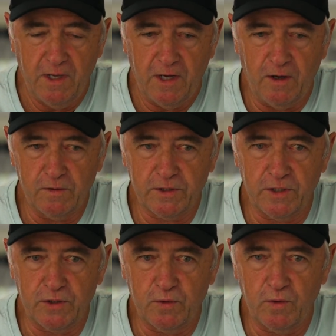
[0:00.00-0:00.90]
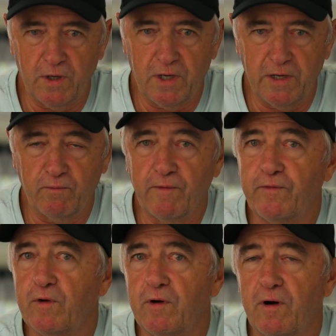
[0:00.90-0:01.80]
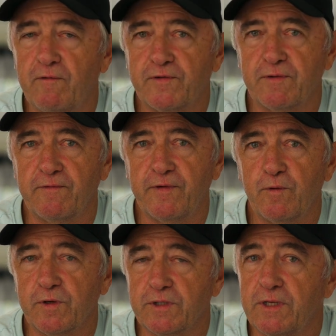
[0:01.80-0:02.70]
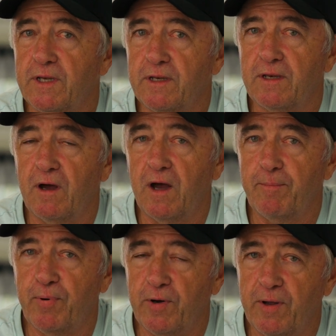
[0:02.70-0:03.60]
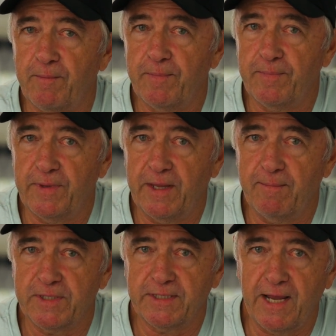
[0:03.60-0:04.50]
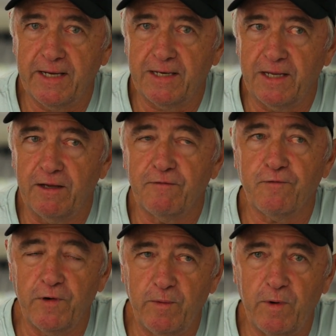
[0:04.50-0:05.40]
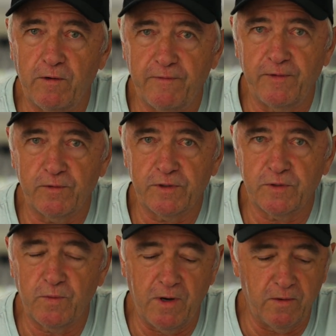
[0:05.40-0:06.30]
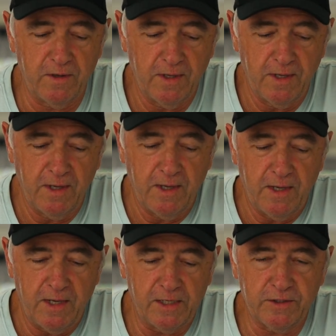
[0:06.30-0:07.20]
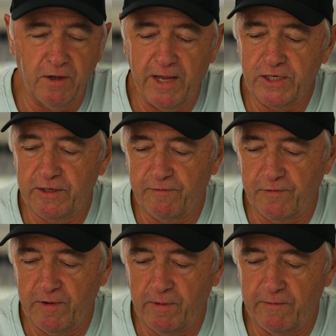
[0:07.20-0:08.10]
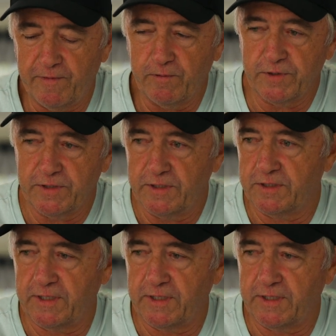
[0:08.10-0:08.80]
I was going to do a review of some filters, and I put on there mistakenly freewell filters. Well, it's not actually freewell filters, it's